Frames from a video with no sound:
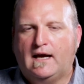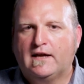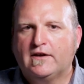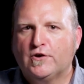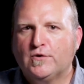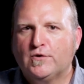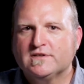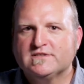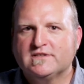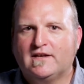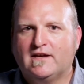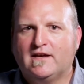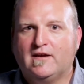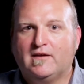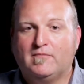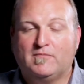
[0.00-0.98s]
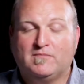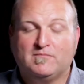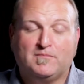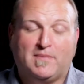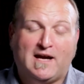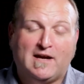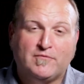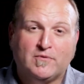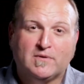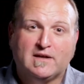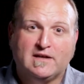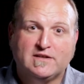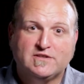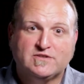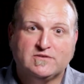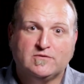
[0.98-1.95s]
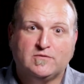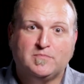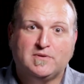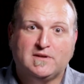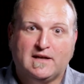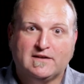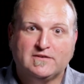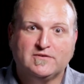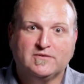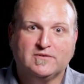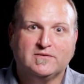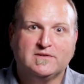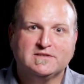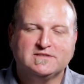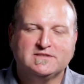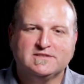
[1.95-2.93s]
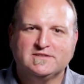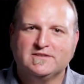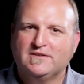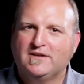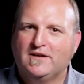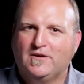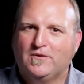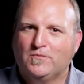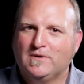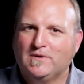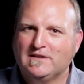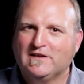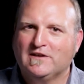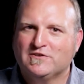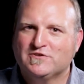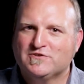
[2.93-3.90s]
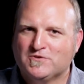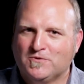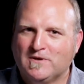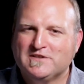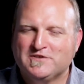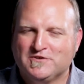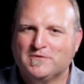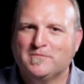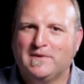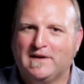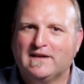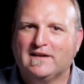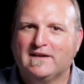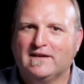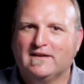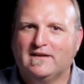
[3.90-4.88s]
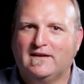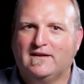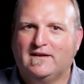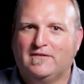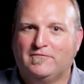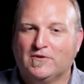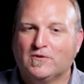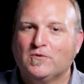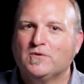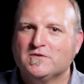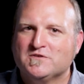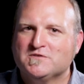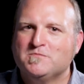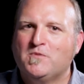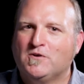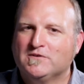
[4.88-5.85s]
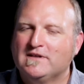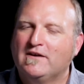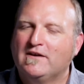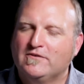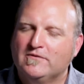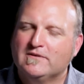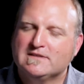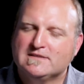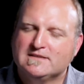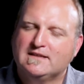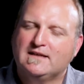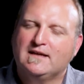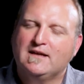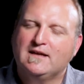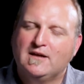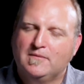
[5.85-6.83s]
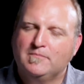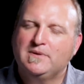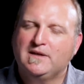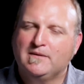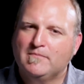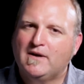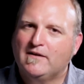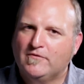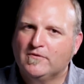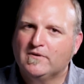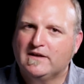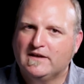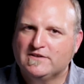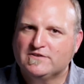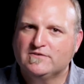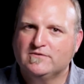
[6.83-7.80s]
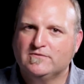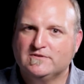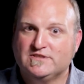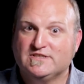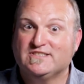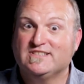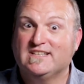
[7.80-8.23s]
I know as a bivocational planter, this isn't really a choice you're making. If you're going to small town USA, being bivocational is just